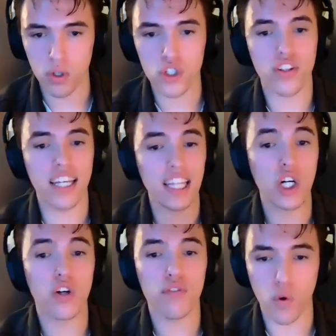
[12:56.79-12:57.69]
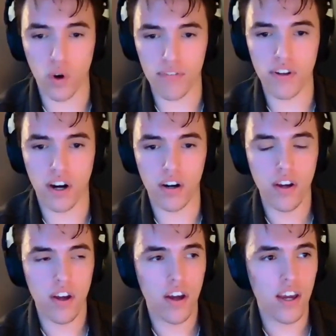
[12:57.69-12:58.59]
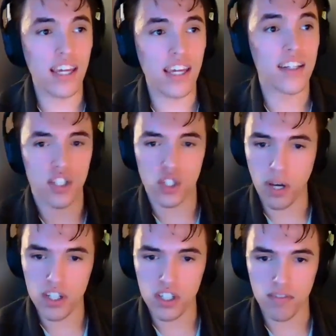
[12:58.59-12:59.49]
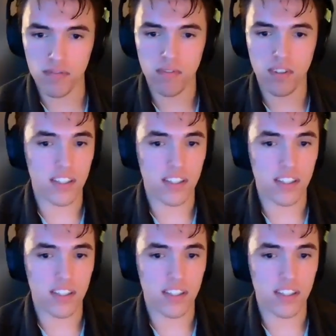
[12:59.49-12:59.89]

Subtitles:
or should they look for if they're in a situation